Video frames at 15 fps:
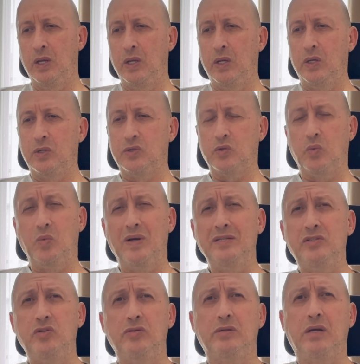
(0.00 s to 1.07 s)
So once
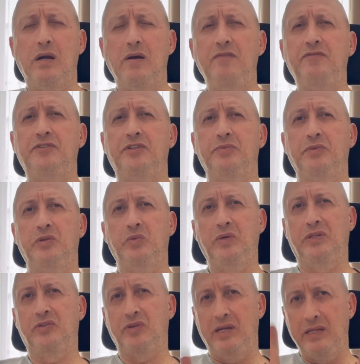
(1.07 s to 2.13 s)
you're comfortable
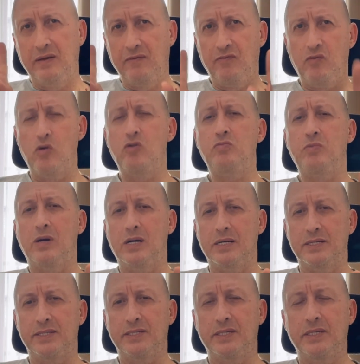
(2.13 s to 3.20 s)
with trading 4
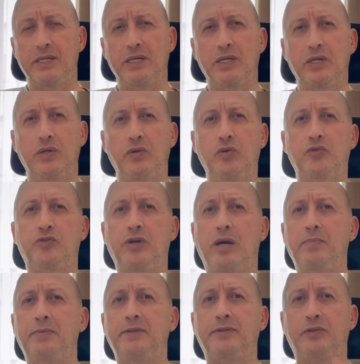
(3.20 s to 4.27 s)
bars, you
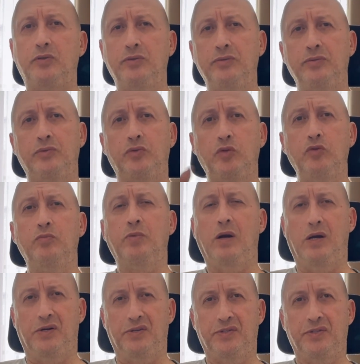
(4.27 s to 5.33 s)
drop it to 2
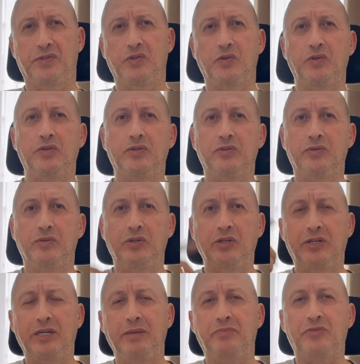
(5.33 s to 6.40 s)
bars. So you
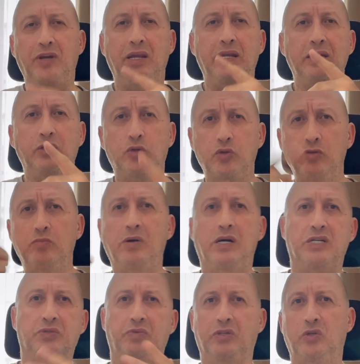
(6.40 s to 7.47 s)
keep trading 2
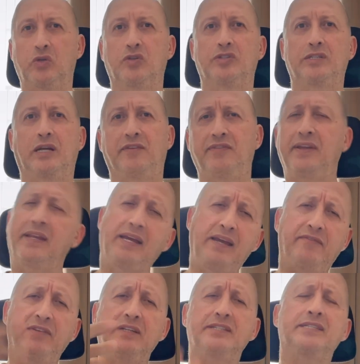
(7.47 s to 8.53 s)
bars with yourself. And I have
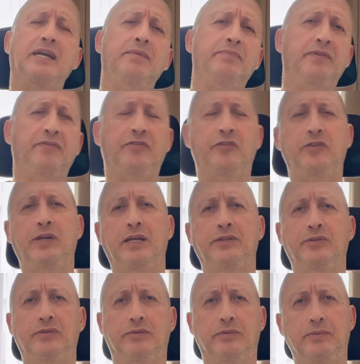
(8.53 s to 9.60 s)
an example for that
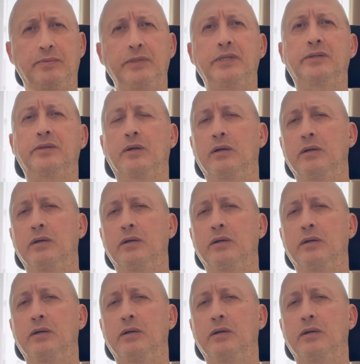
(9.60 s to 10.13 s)
too. Here you go.